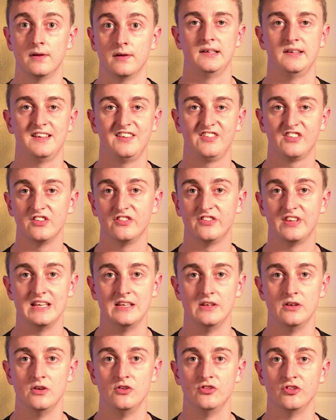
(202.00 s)
This
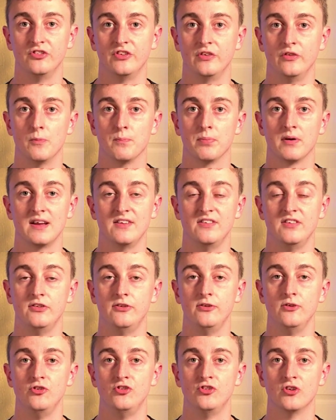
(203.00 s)
continues until the price is
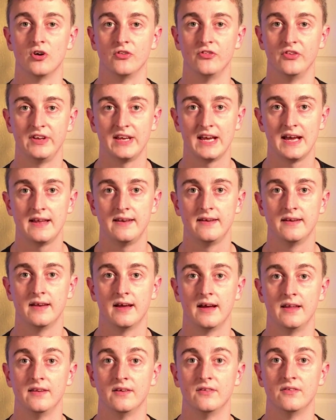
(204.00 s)
too short again
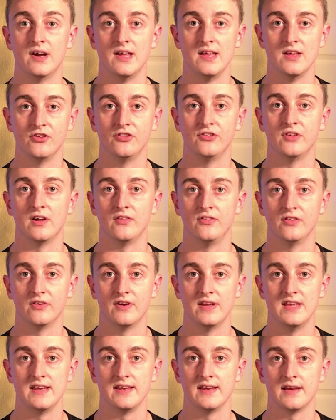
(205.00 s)
and the layers start to
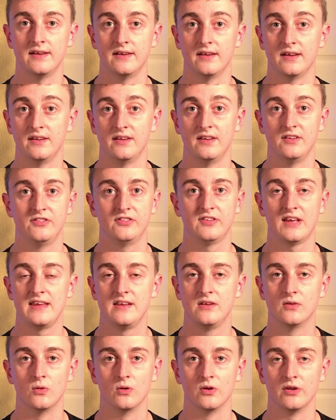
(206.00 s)
lay again, and this
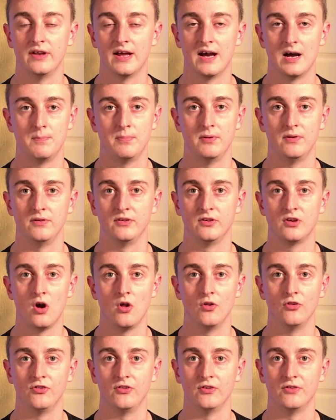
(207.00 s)
cycle can happen
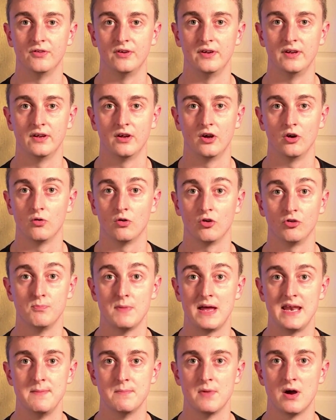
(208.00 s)
constantly across
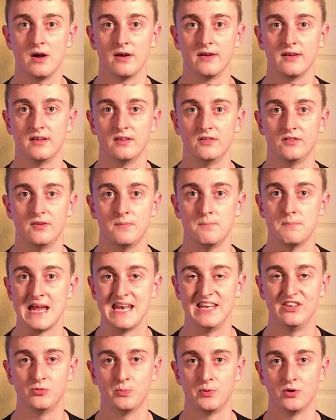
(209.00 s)
many markets in
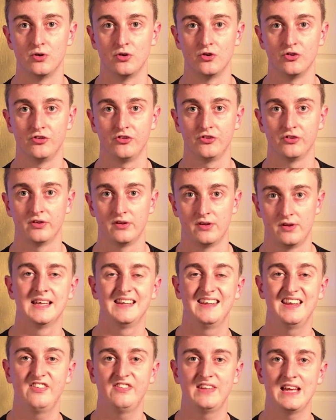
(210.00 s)
many sports.
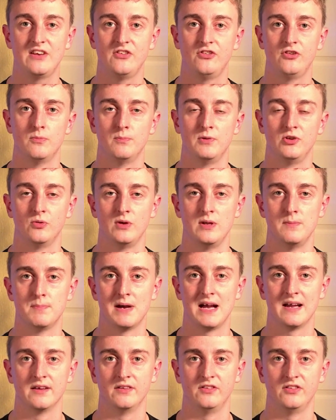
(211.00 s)
This tension between
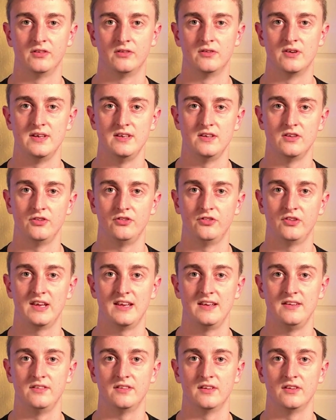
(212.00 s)
backers and layers
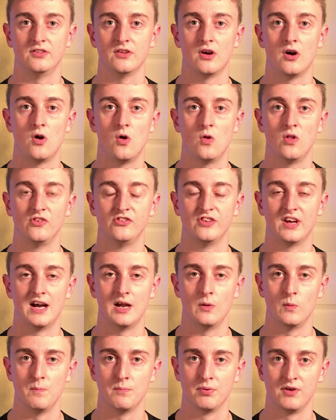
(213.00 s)
exists all the time
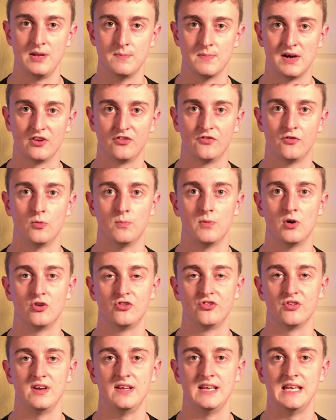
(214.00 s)
when pre-match football
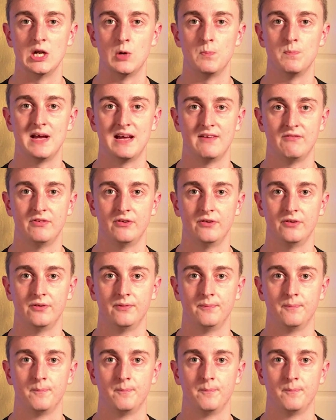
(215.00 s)
trading on Betfair.